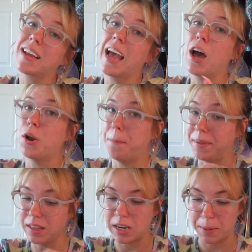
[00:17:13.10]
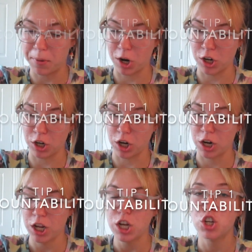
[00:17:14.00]
accountability
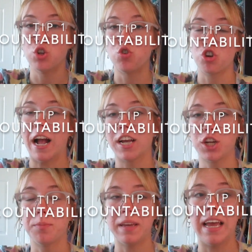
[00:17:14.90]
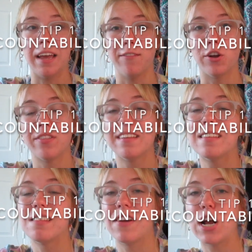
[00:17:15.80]
partner to track your behavior. This
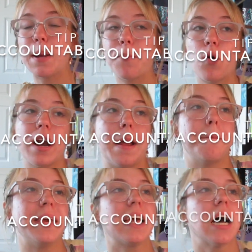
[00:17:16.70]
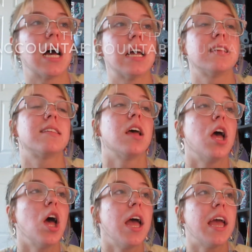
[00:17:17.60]
is very important because
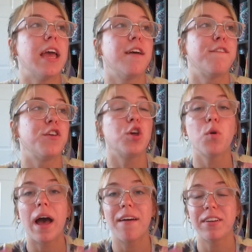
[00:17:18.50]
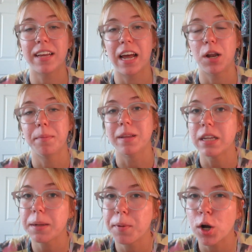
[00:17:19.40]
if you have an
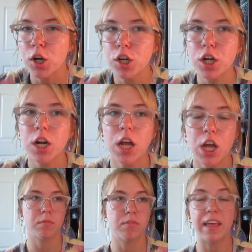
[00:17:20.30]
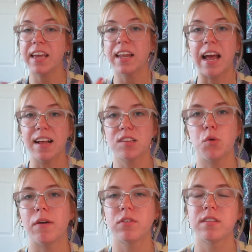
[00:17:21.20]
accountability partner, they can ask
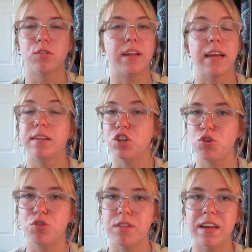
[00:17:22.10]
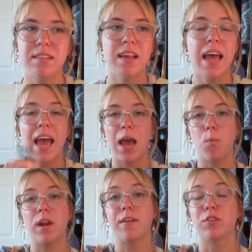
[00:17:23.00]
you every single day, did you do this?
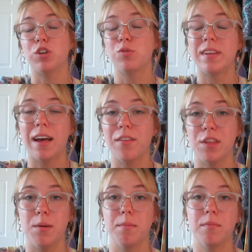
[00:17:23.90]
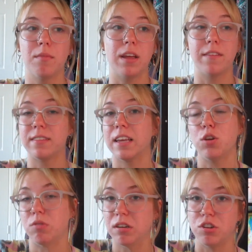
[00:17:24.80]
And whenever you tell them, if say
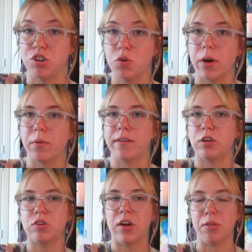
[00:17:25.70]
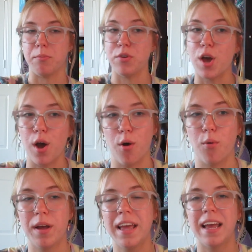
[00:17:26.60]
you didn't do it, whenever you tell them
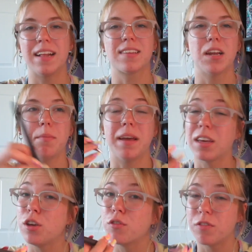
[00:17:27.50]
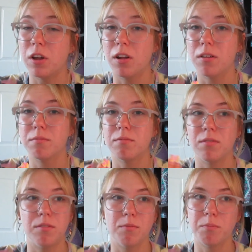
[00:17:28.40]
no, it's gonna make you feel
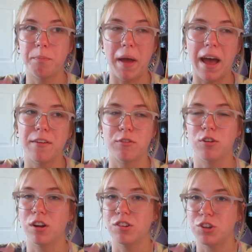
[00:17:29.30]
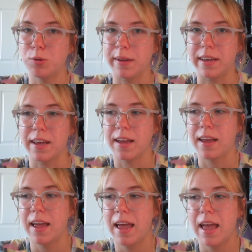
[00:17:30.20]
bad for not doing it.
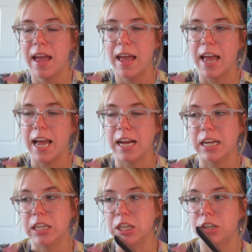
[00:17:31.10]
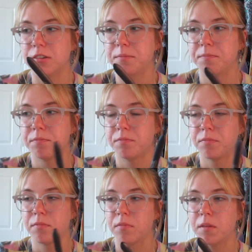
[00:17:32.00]
And
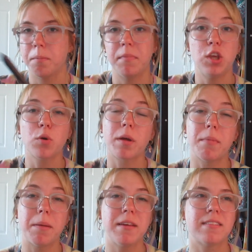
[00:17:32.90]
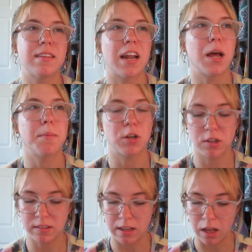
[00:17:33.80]
you can maybe set up
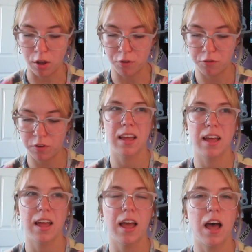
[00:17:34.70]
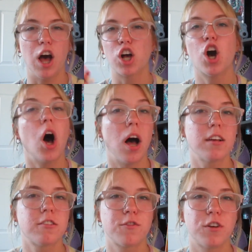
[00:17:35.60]
yourself a
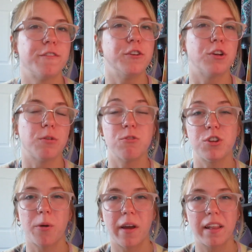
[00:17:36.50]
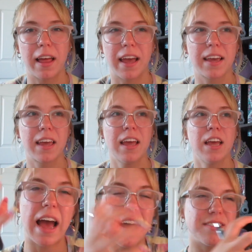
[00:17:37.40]
cost for if you don't do it. Like
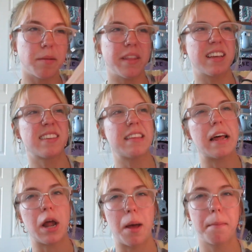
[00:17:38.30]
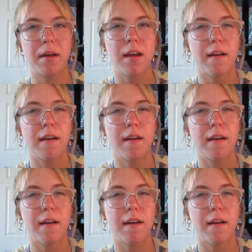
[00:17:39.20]
have something set up